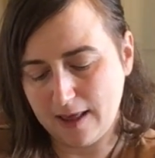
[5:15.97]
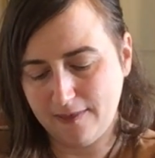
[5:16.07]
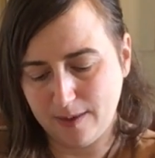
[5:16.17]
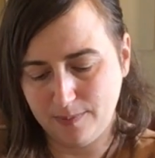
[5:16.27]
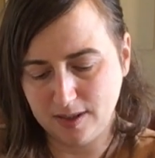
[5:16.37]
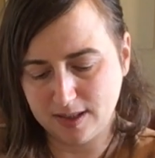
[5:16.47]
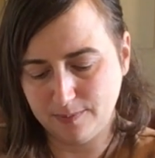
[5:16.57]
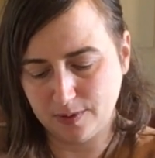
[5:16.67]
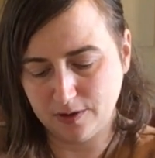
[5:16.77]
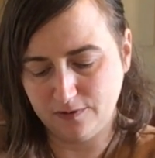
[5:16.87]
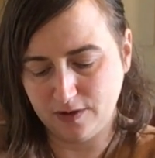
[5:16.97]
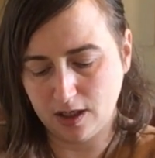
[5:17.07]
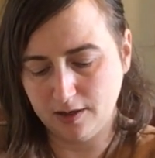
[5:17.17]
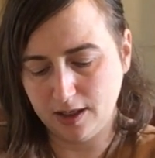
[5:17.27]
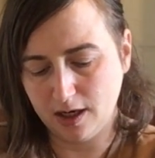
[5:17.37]
and then put some bird
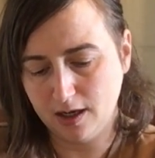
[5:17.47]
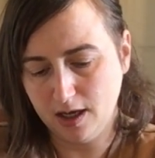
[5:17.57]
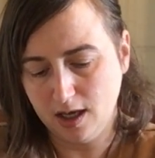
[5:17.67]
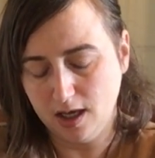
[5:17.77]
feed on there.